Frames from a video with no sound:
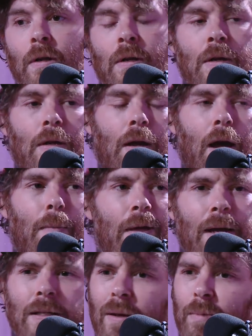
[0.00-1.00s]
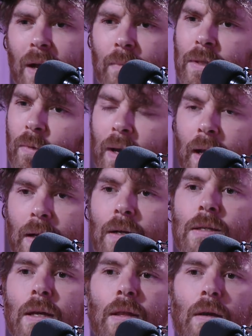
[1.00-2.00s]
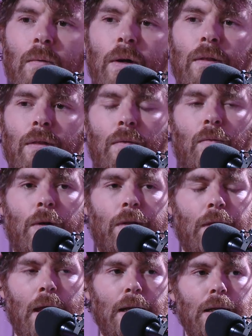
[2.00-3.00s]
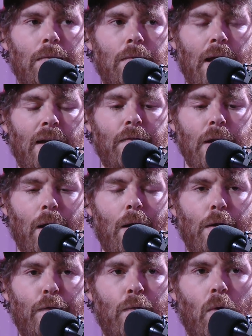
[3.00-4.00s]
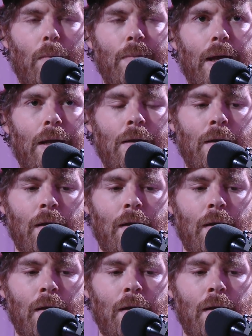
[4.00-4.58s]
And that's sometimes the way it is, I think, with any kind of narrative form, that